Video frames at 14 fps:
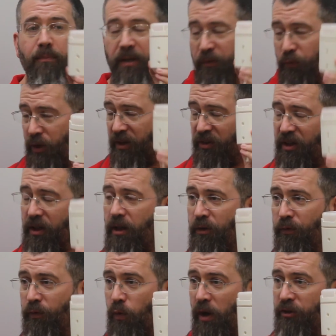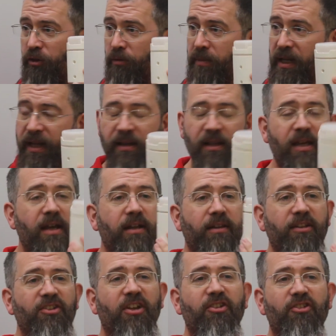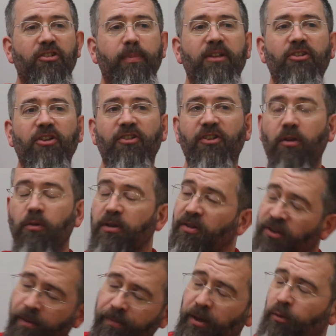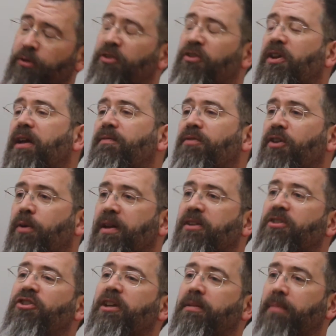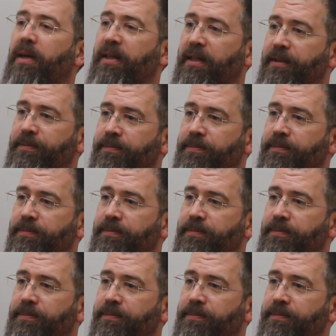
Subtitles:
But if we're going to sell those 400 million, this should be just sold as something which saves you energy and money.